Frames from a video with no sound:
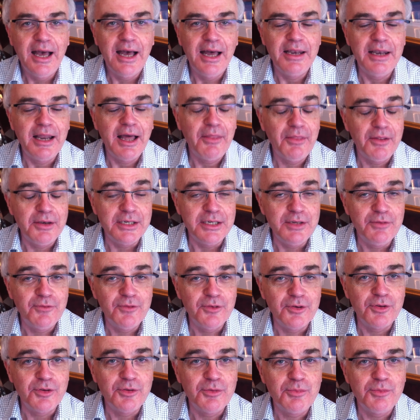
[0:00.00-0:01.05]
Another
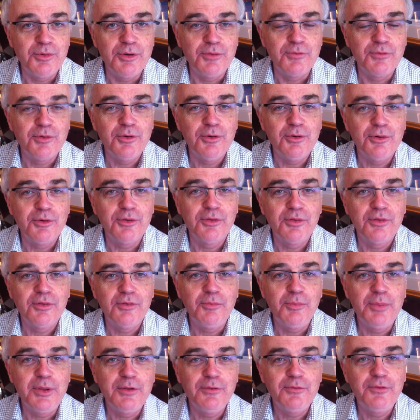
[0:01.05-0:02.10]
difference would, of course,
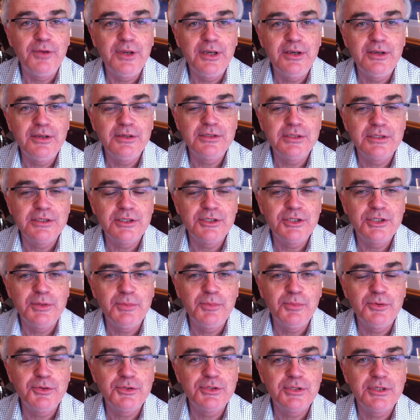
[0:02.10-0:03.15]
have been Flinders'
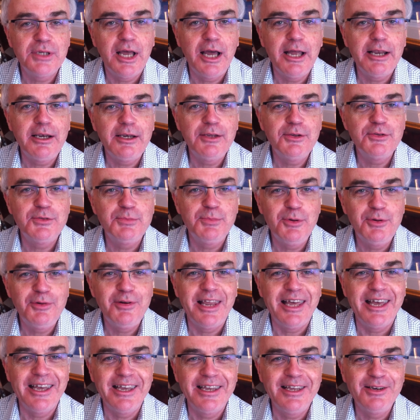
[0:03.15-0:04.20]
ship was slightly
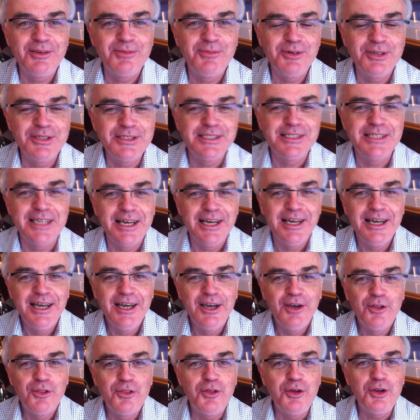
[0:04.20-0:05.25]
smaller. It was
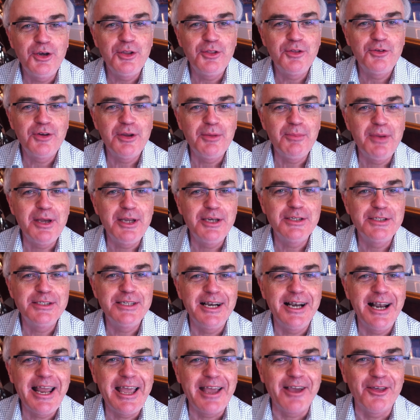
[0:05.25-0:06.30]
33 metres
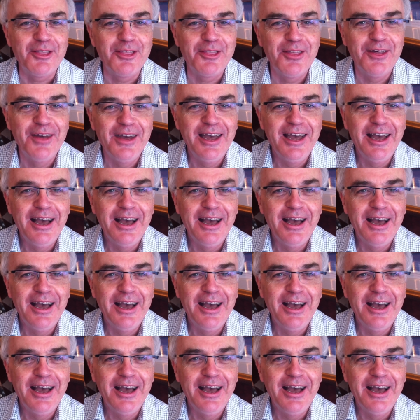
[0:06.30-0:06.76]
in length.